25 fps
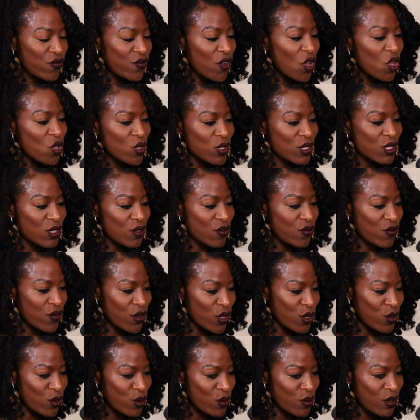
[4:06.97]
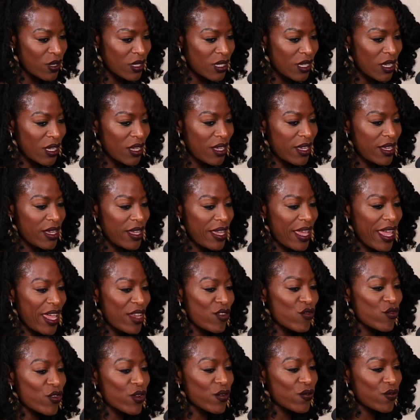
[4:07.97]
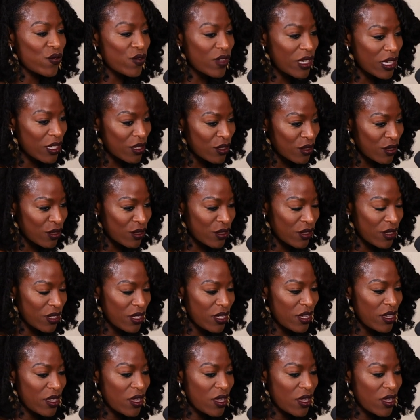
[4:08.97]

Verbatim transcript: false foes and reveal